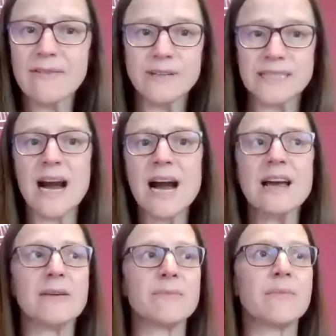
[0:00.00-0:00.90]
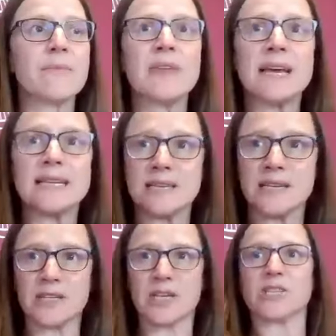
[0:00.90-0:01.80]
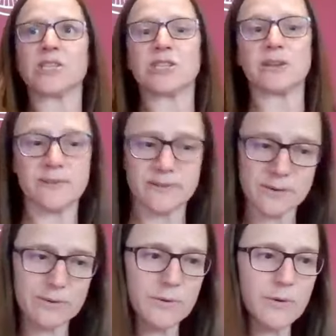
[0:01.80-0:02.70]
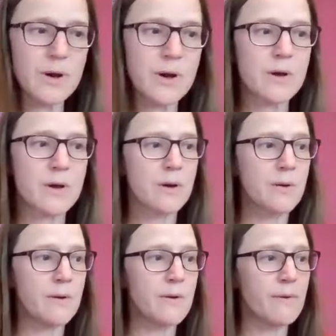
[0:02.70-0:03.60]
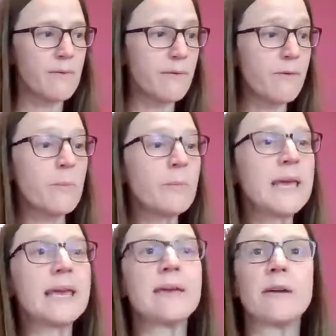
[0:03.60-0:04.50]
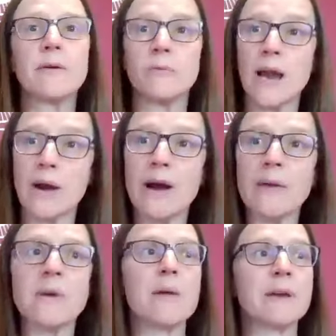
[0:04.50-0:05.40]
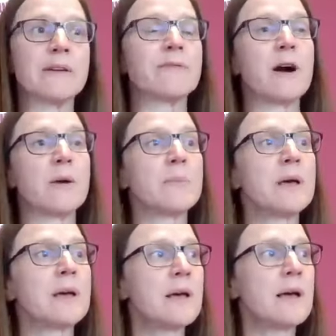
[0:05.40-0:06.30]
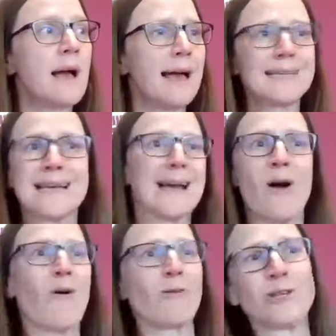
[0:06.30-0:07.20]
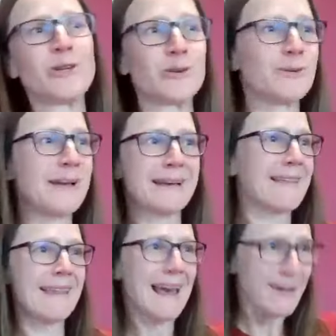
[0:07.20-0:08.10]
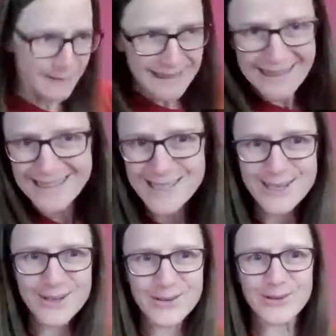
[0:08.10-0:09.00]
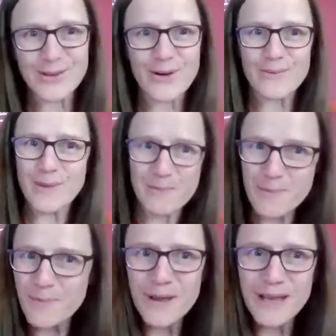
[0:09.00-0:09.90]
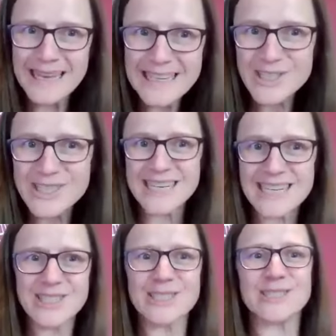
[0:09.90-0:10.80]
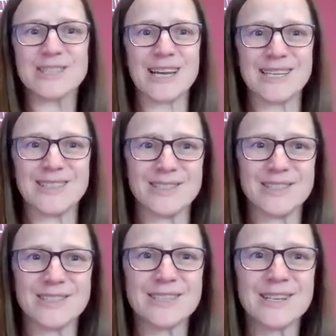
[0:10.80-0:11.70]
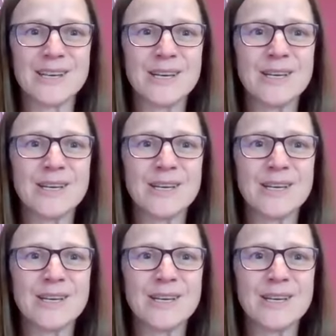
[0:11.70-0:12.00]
Every time there's a shift for me where I'm coming from, it's like a whole new, like everything's new. Each session changes.